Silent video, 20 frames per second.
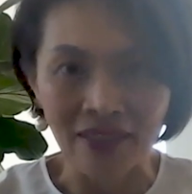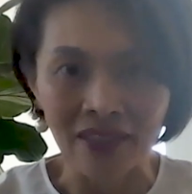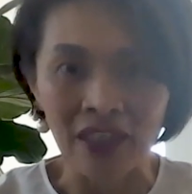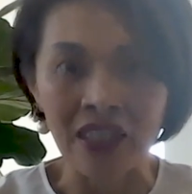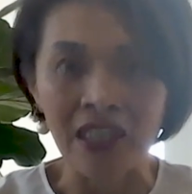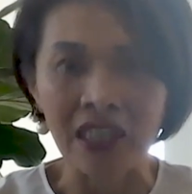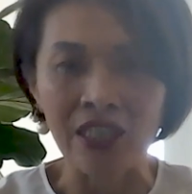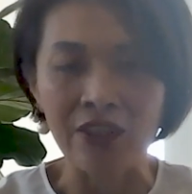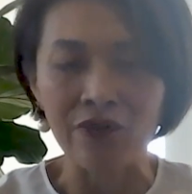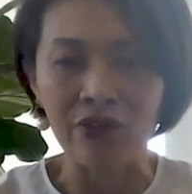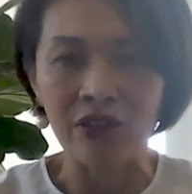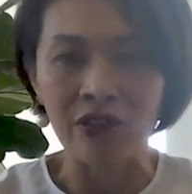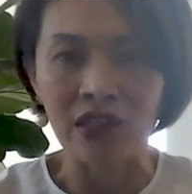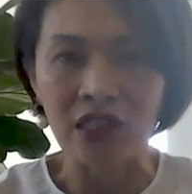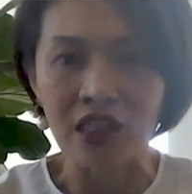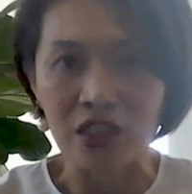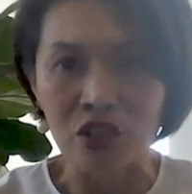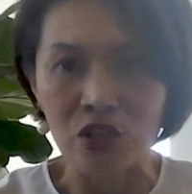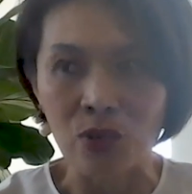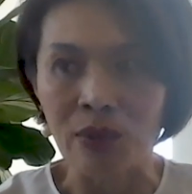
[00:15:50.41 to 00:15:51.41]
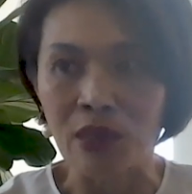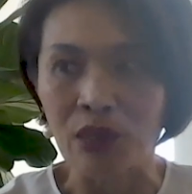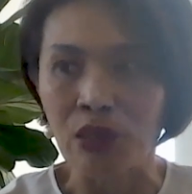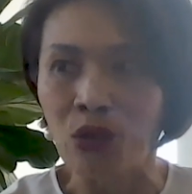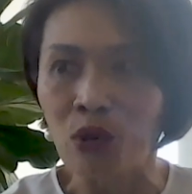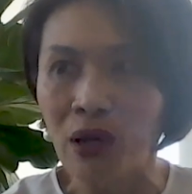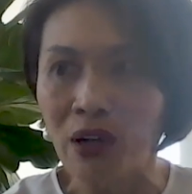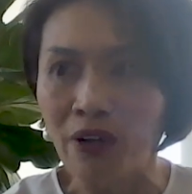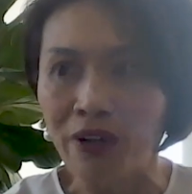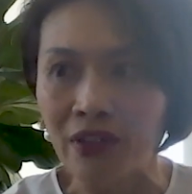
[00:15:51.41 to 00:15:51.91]
The need for the consumer,
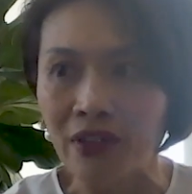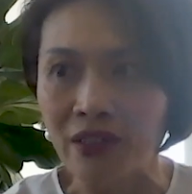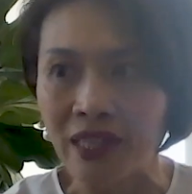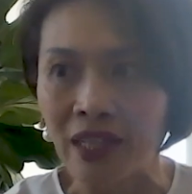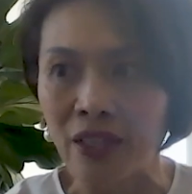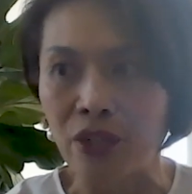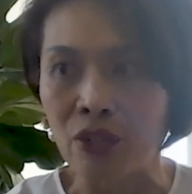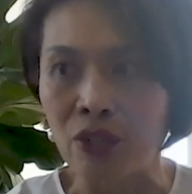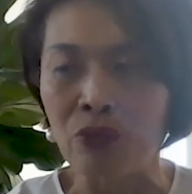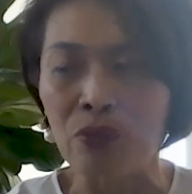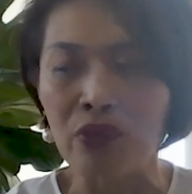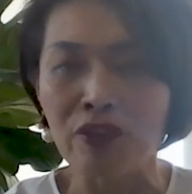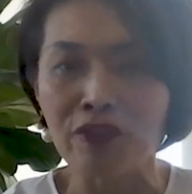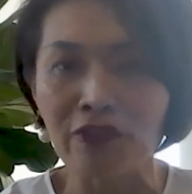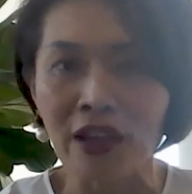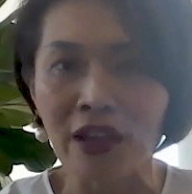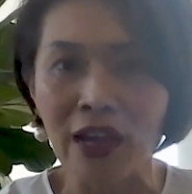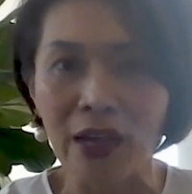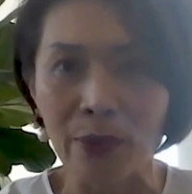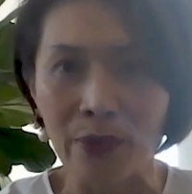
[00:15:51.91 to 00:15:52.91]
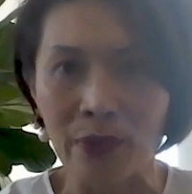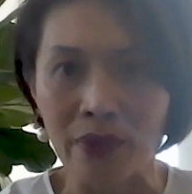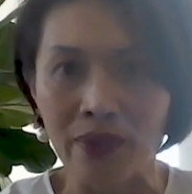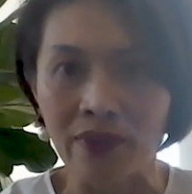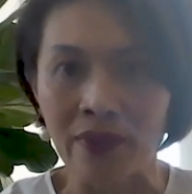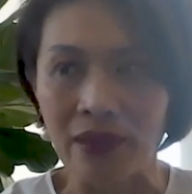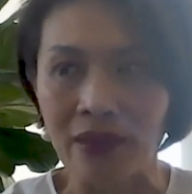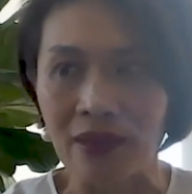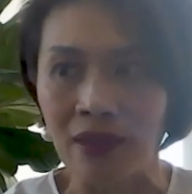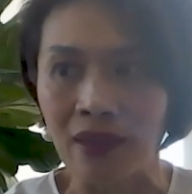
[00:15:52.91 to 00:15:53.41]
go after that. Unify
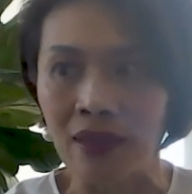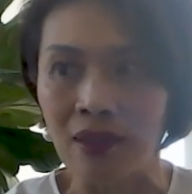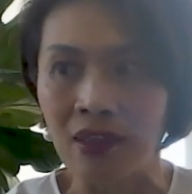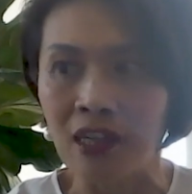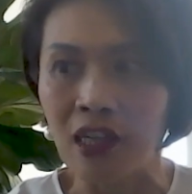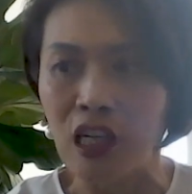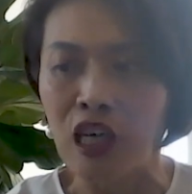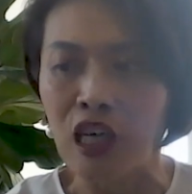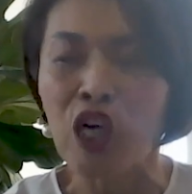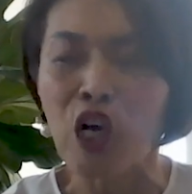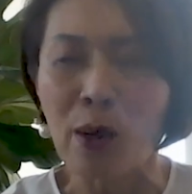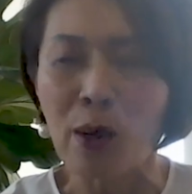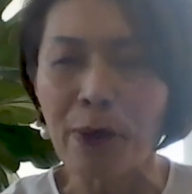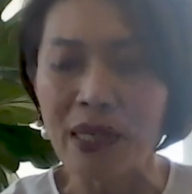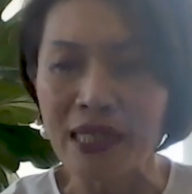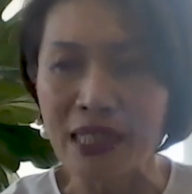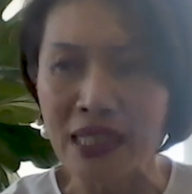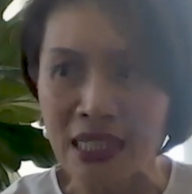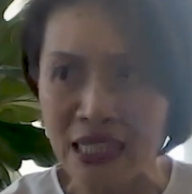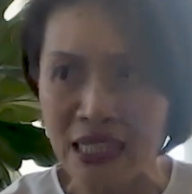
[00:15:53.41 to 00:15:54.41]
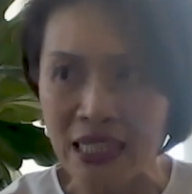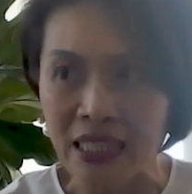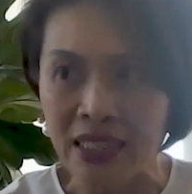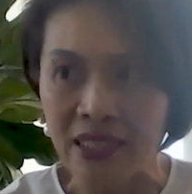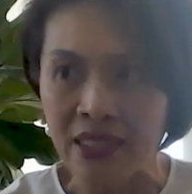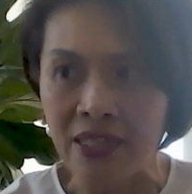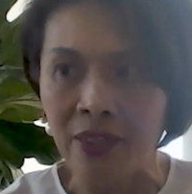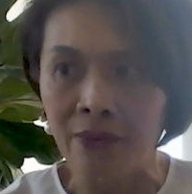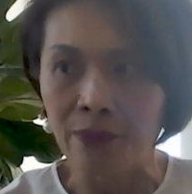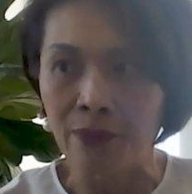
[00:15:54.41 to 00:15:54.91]
with a common
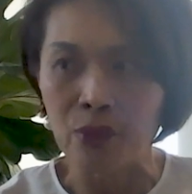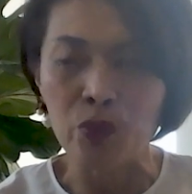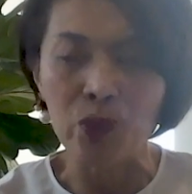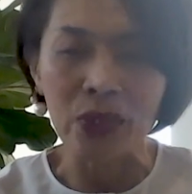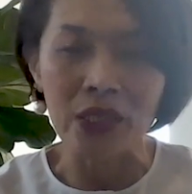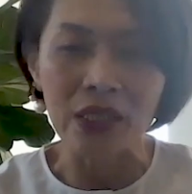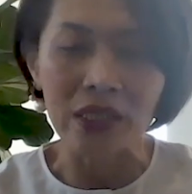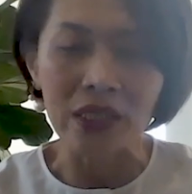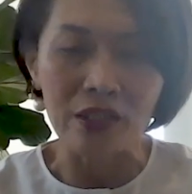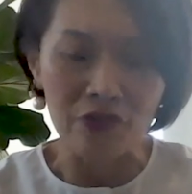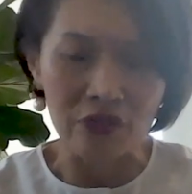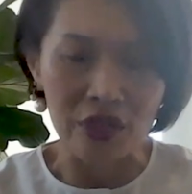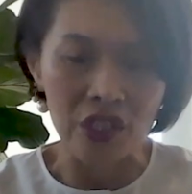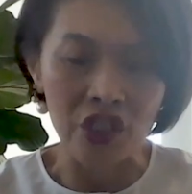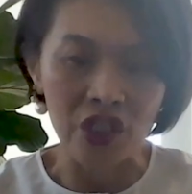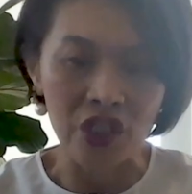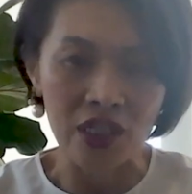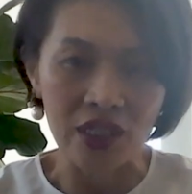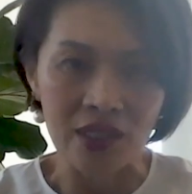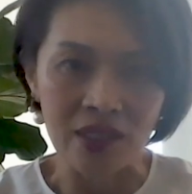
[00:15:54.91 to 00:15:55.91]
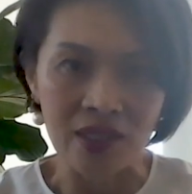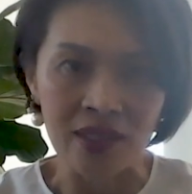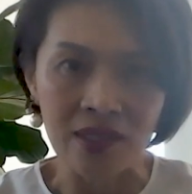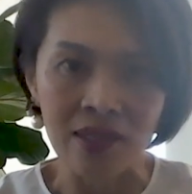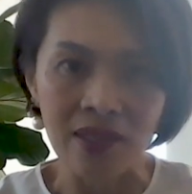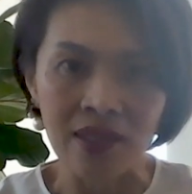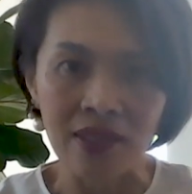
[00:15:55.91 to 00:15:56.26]
need between the regions.